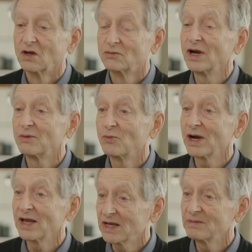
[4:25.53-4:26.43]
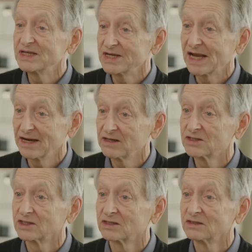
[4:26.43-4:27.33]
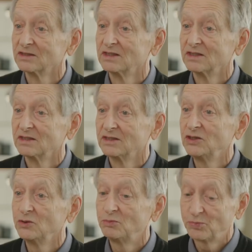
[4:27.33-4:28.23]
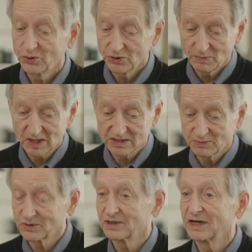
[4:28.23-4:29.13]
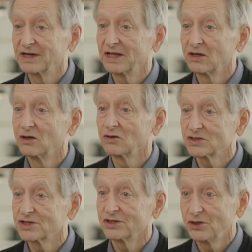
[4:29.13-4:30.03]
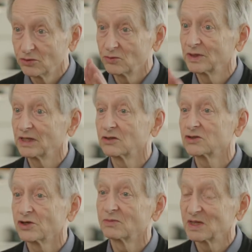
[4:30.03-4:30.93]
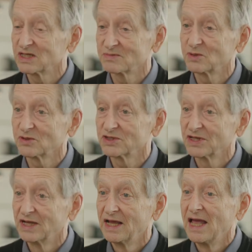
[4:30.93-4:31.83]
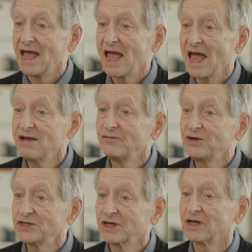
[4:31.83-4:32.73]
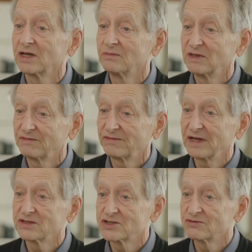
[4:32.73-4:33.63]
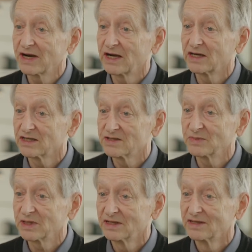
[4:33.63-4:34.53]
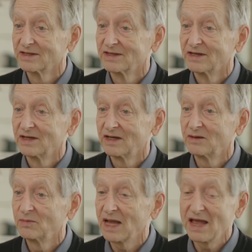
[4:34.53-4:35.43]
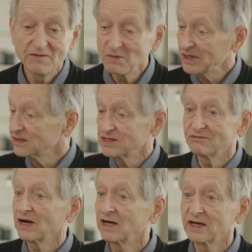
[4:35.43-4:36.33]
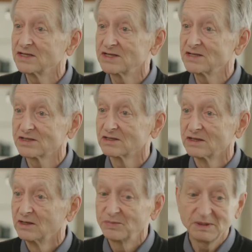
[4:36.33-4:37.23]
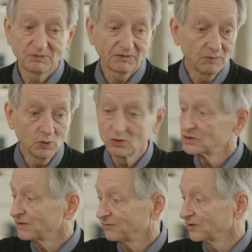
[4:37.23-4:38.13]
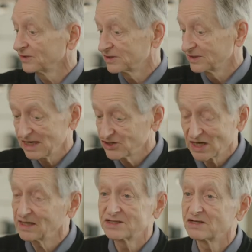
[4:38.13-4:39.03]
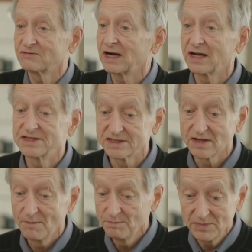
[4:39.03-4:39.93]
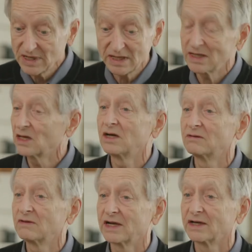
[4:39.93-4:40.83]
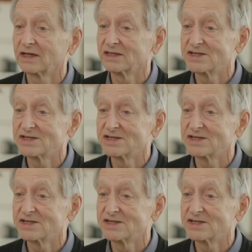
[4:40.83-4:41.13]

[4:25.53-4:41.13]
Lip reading: Right. When I come into Canada, you put your passport and it looks at you and it looks at your passport. Yeah. Every time it fails to recognize me. Everybody else it recognizes, people from all different nationalities it recognizes. Me, it can't recognize.